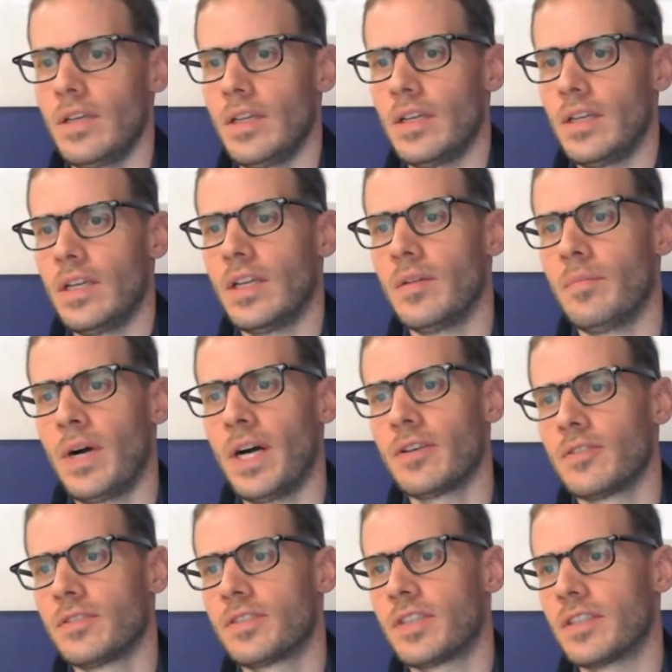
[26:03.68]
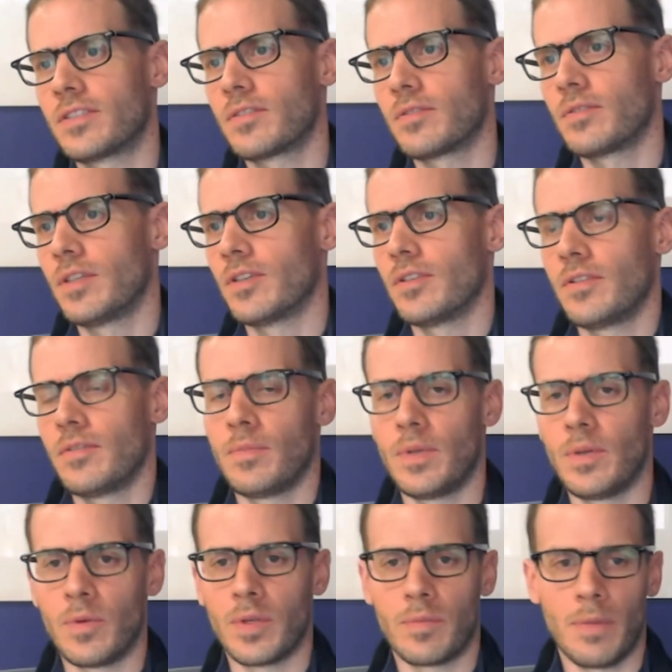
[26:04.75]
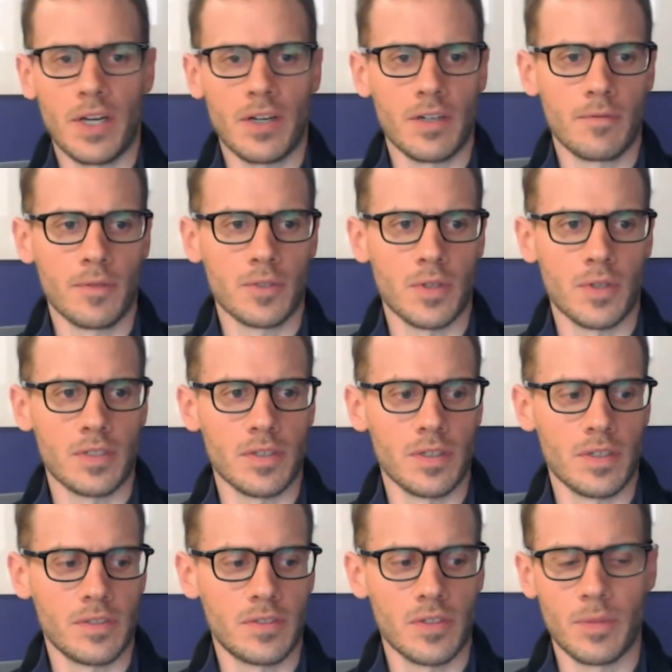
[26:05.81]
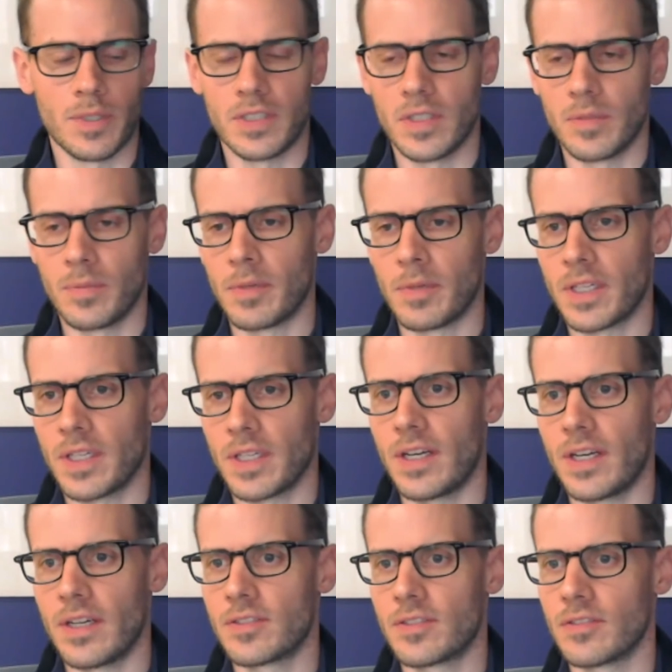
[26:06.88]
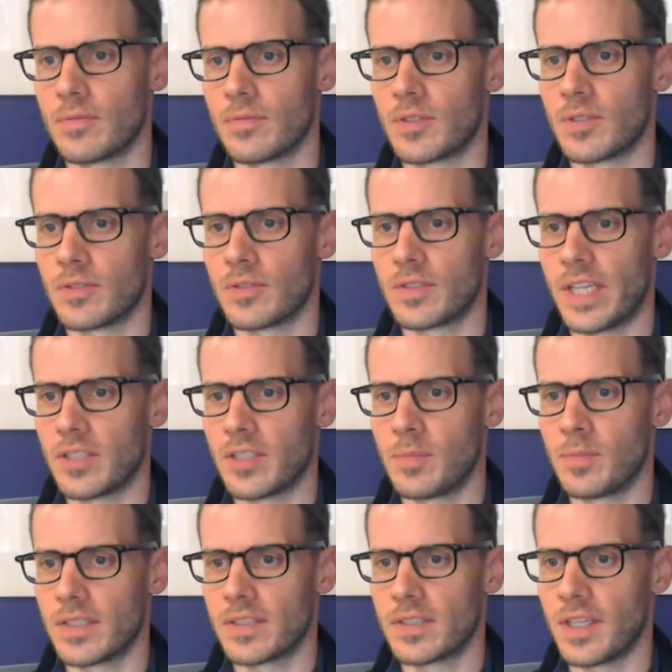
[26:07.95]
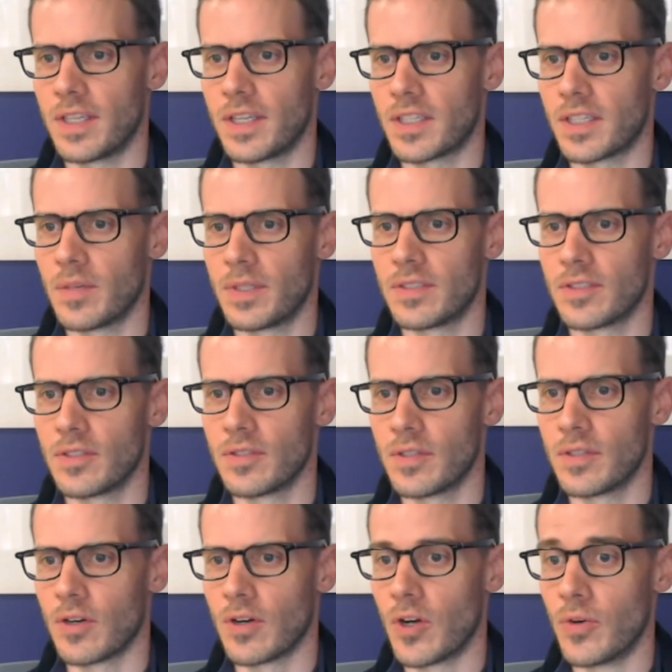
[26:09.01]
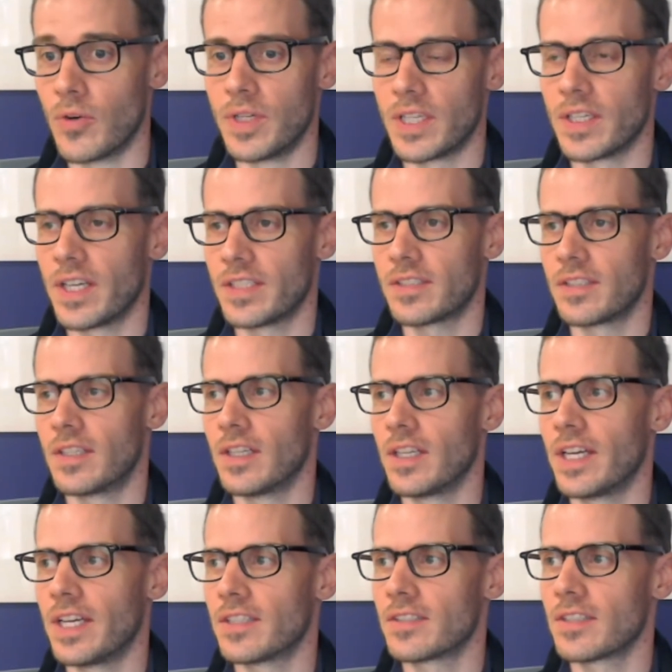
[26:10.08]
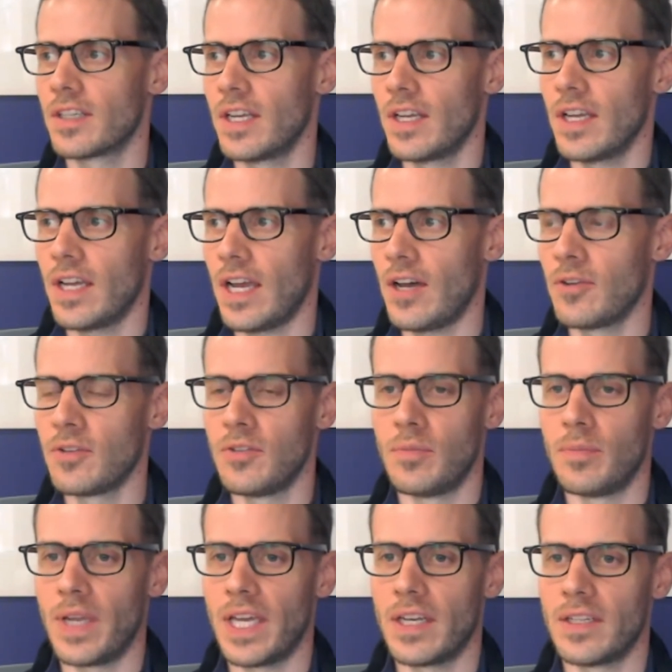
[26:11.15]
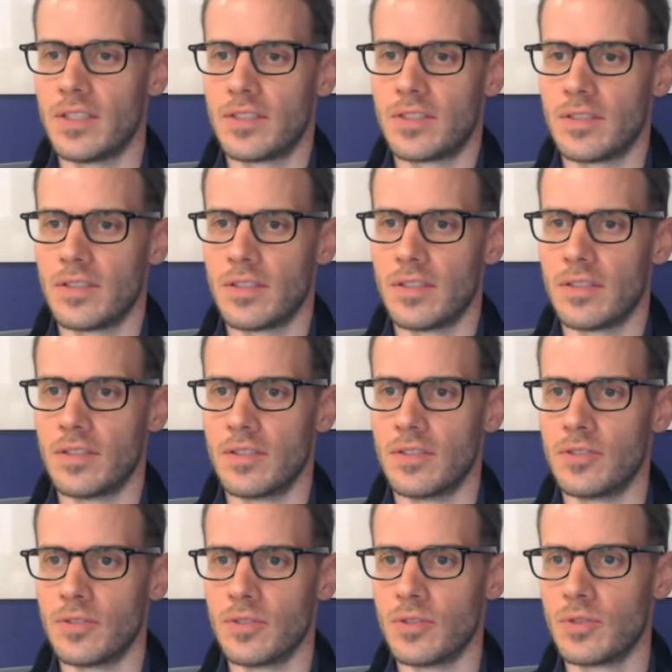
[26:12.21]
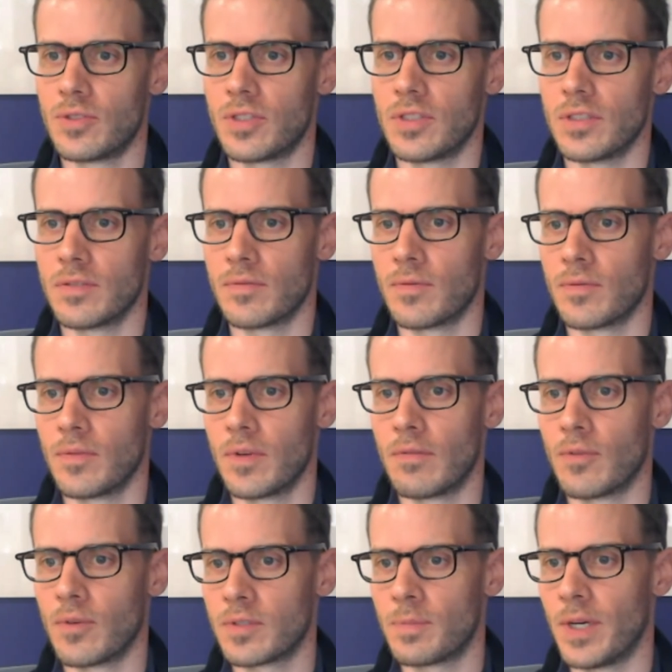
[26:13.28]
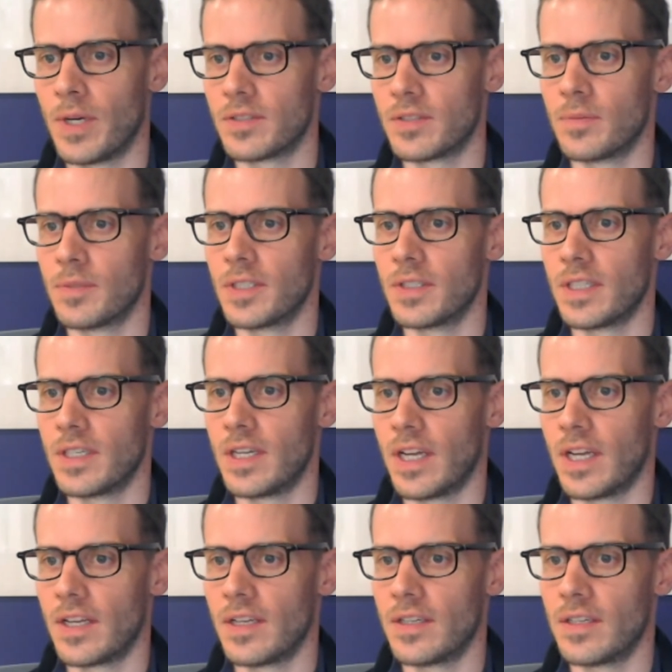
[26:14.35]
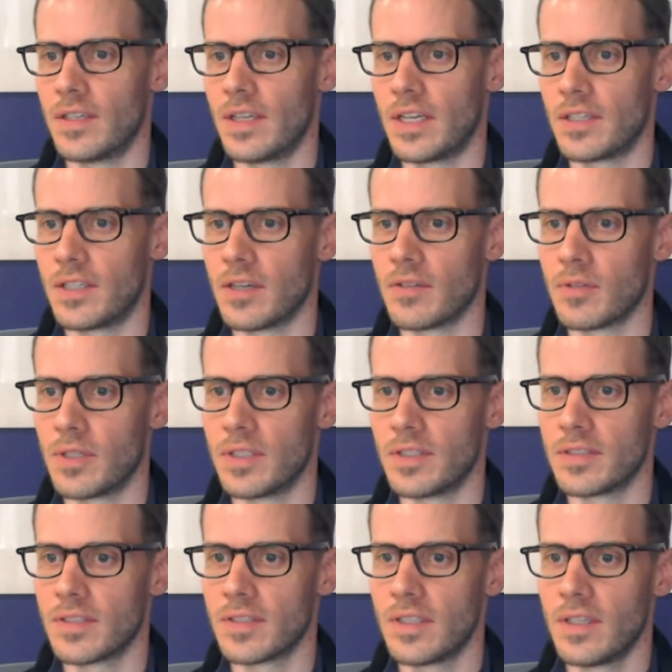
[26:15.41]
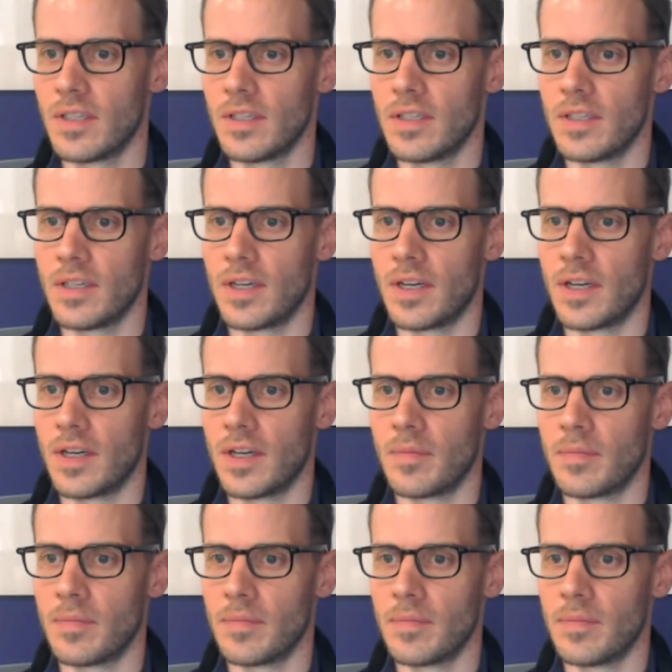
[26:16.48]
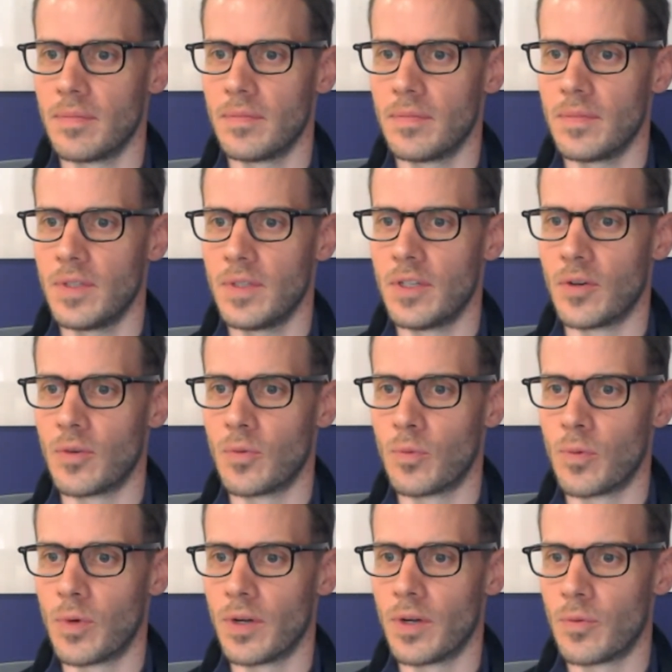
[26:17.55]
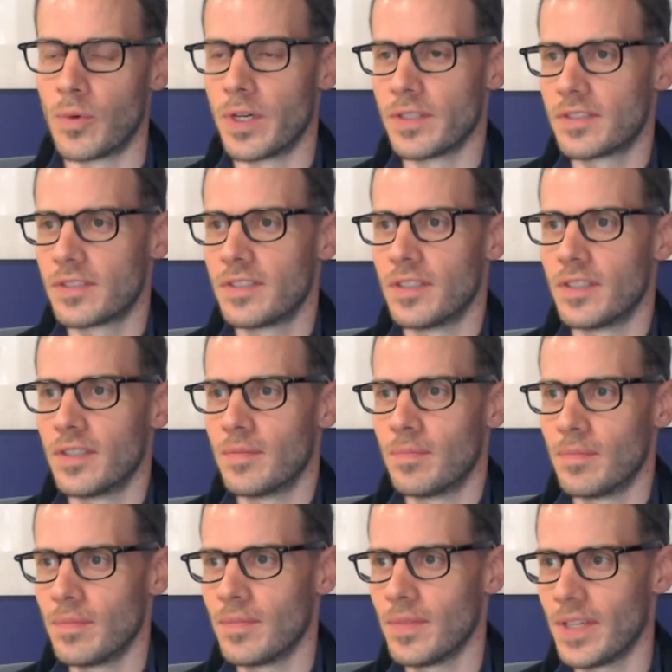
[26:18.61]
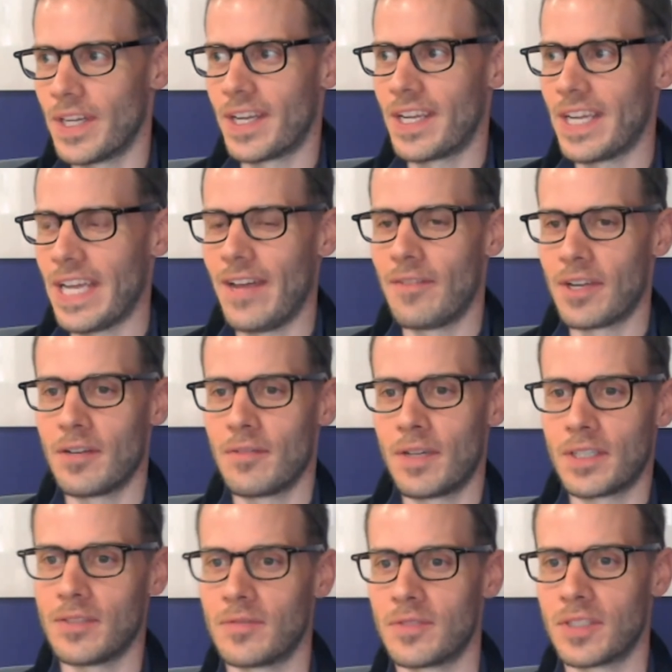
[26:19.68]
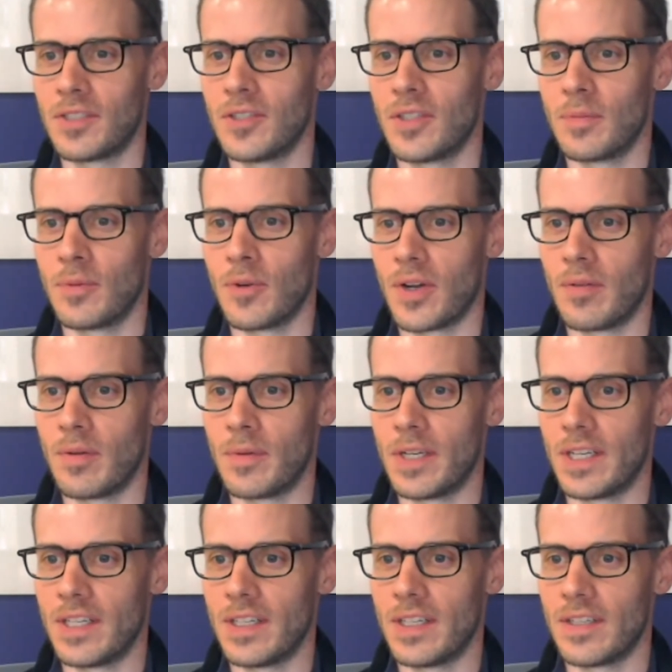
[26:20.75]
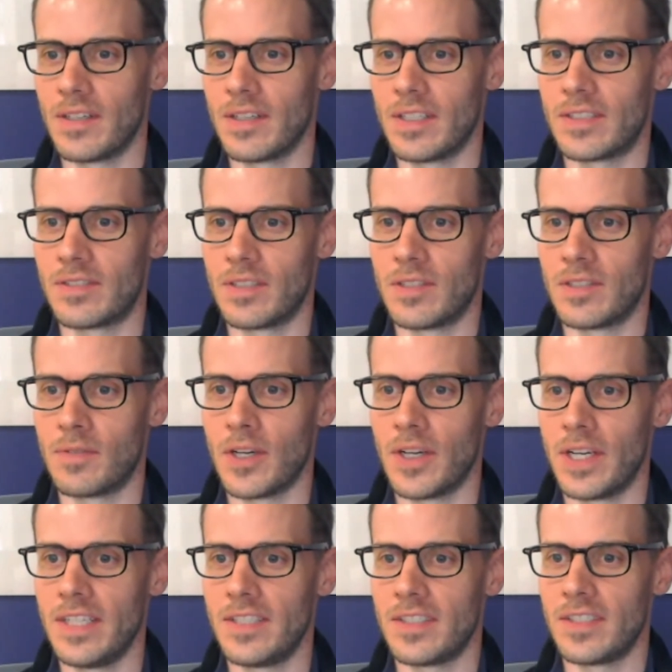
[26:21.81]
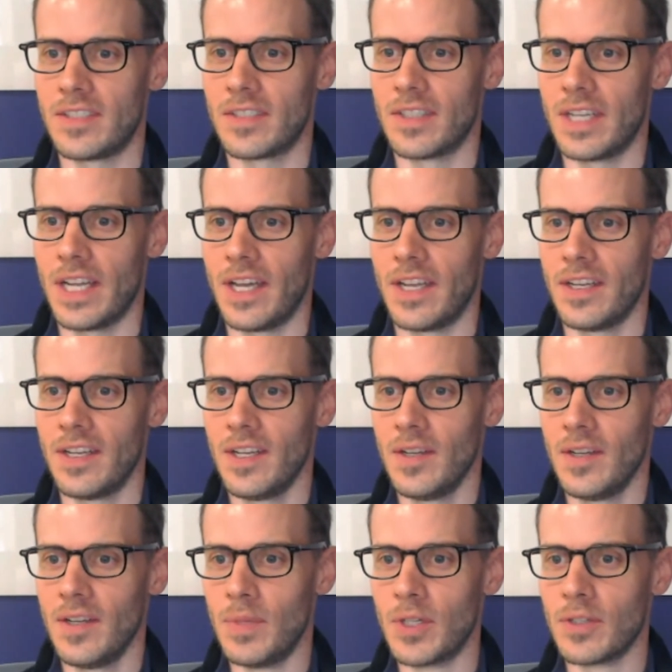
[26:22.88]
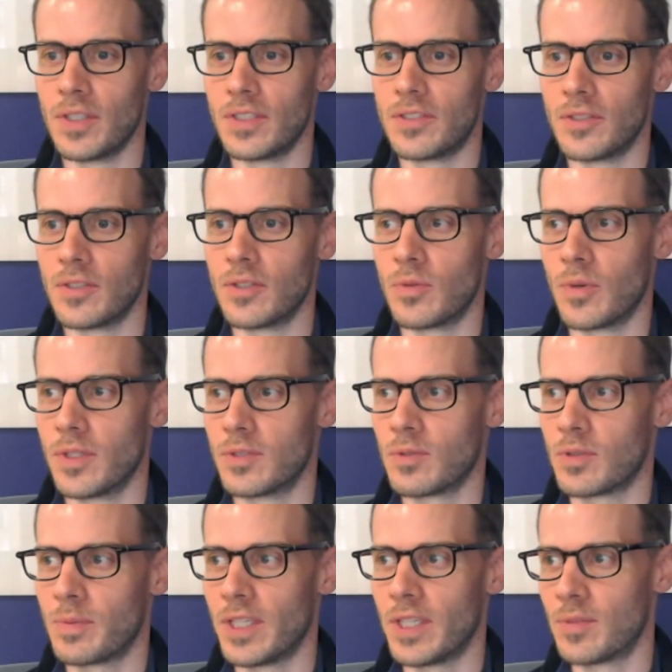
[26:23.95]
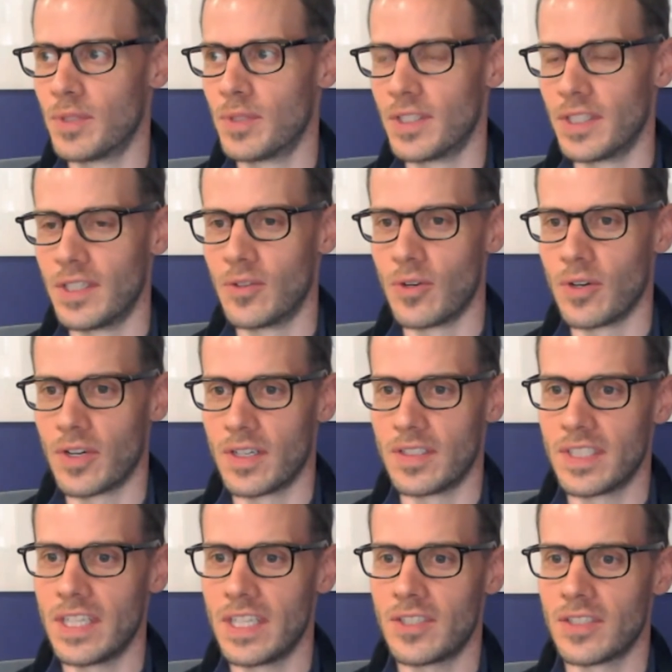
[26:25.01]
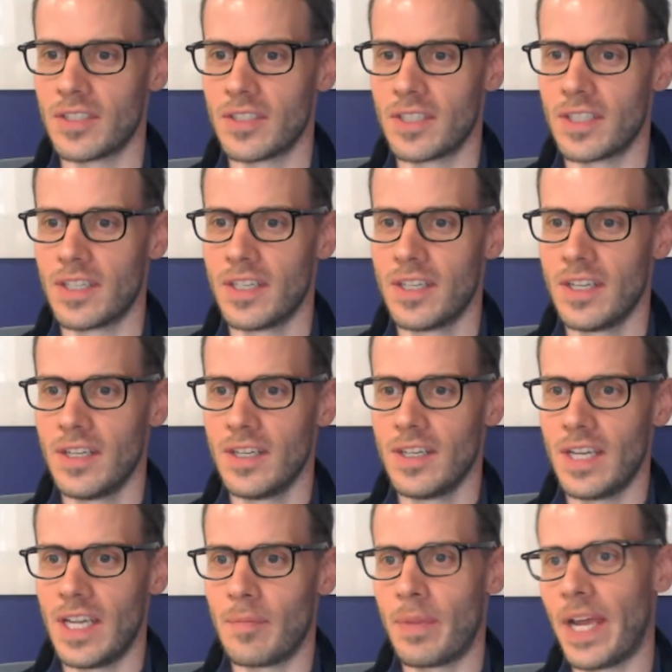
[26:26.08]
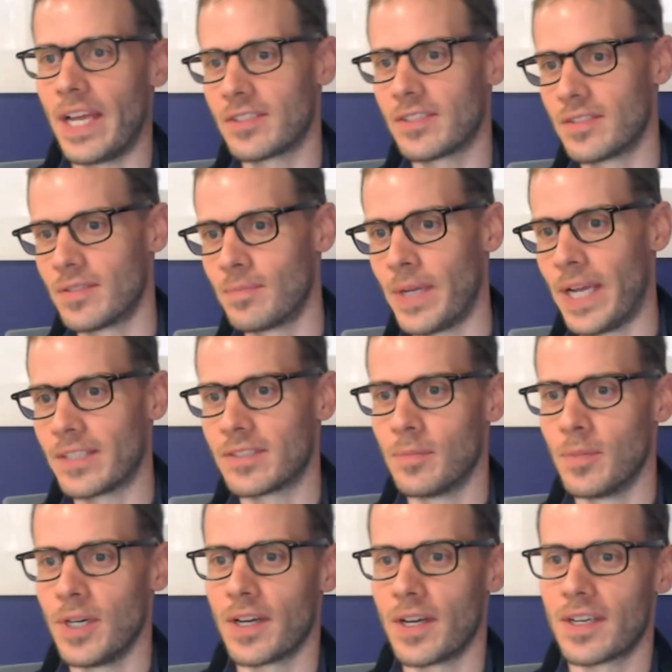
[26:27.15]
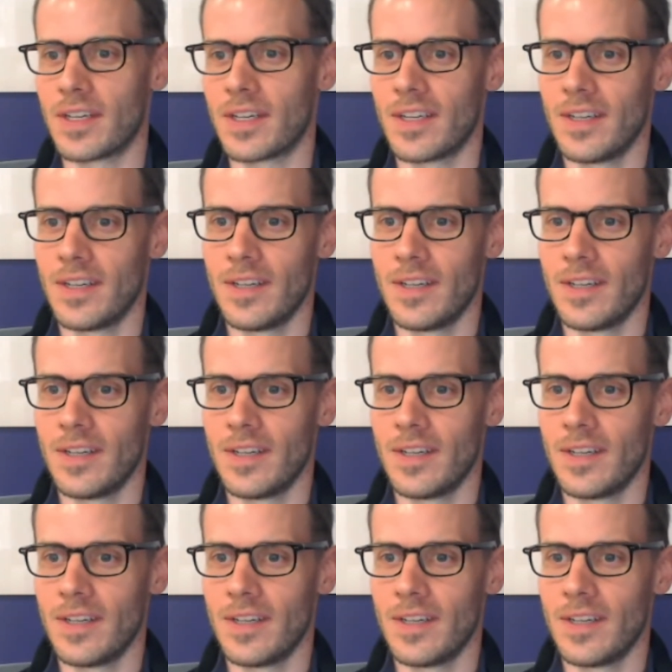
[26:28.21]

in a modern sense, with modern infrastructure, you're so much in the public cloud, so SaaS-based, a lot of companies are owning less and less. How do you manage the dilution of responsibility and governance, while still like having an effective security program? I mean, it's very easy to not merely dilute one's responsibility organizationally and pass the buck.